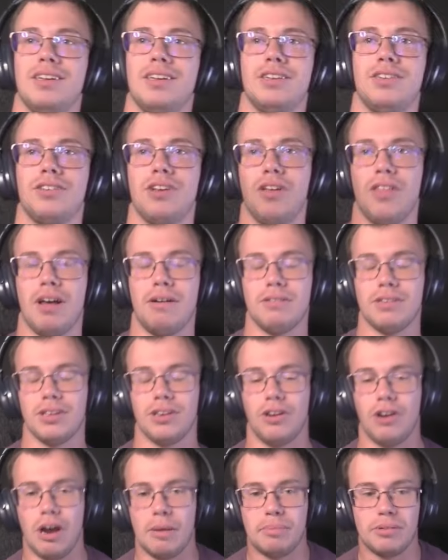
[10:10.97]
So that was a
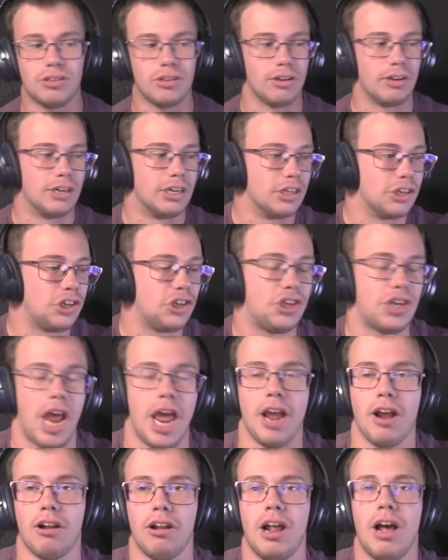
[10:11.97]
new episode of
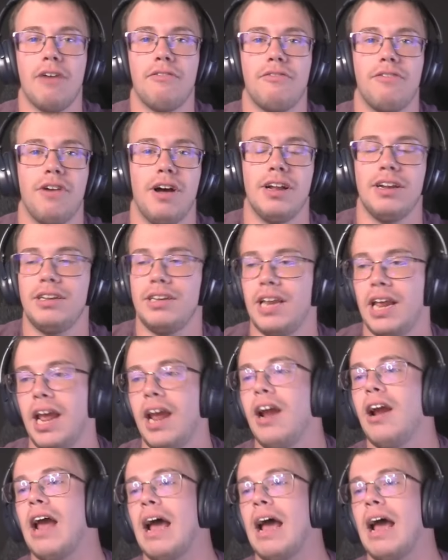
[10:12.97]
Shangri-La Frontier